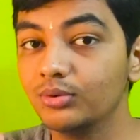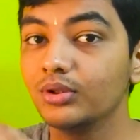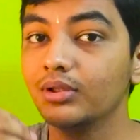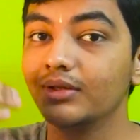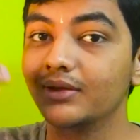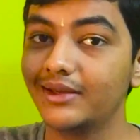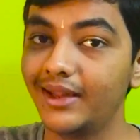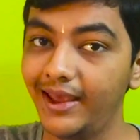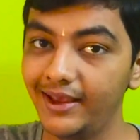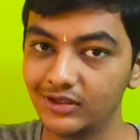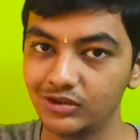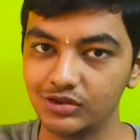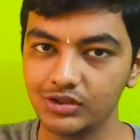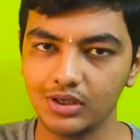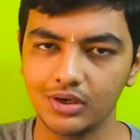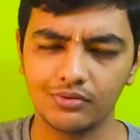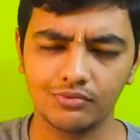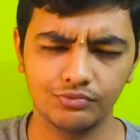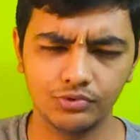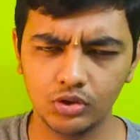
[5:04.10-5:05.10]
the next
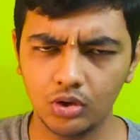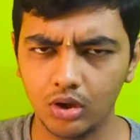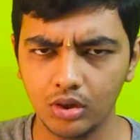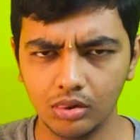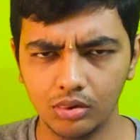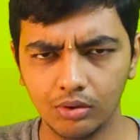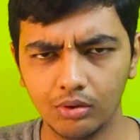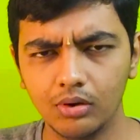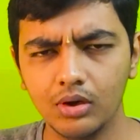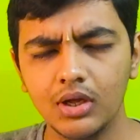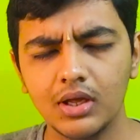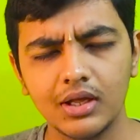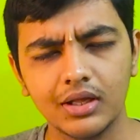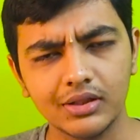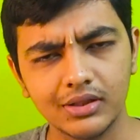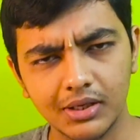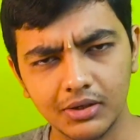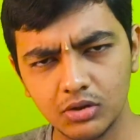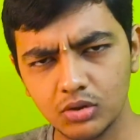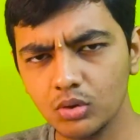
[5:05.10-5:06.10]
year. We all know
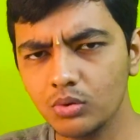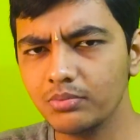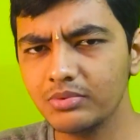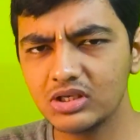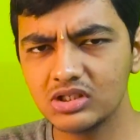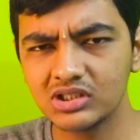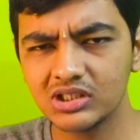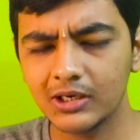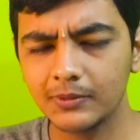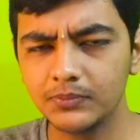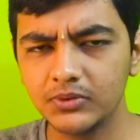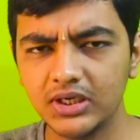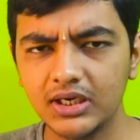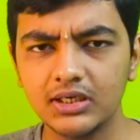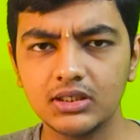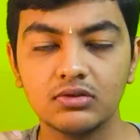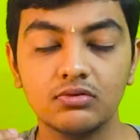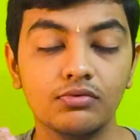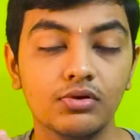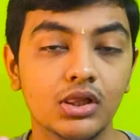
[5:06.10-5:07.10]
the two major
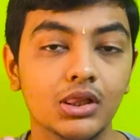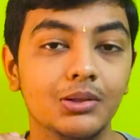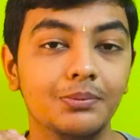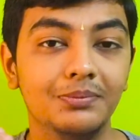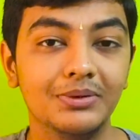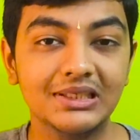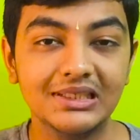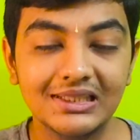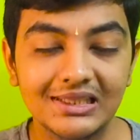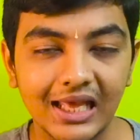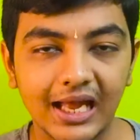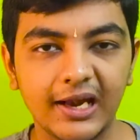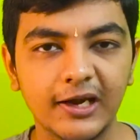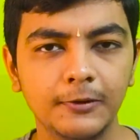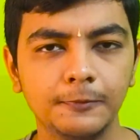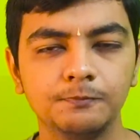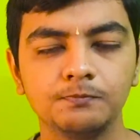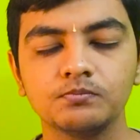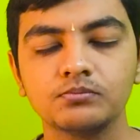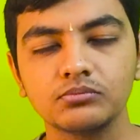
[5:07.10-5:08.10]
updates will be there.
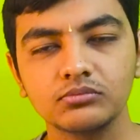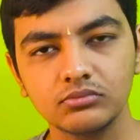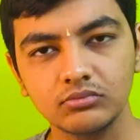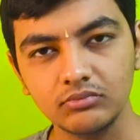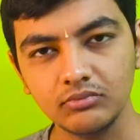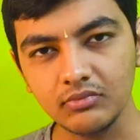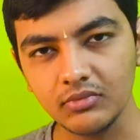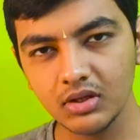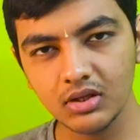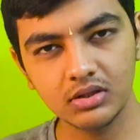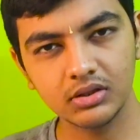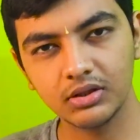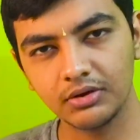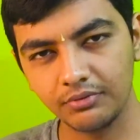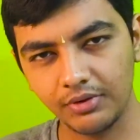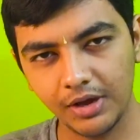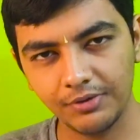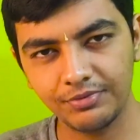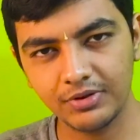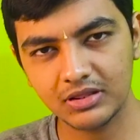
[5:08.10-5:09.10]
The
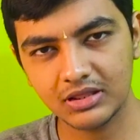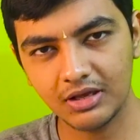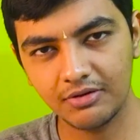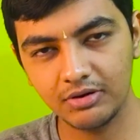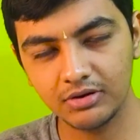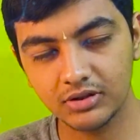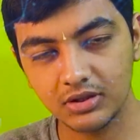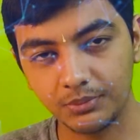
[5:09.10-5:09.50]
Wi-Fi 7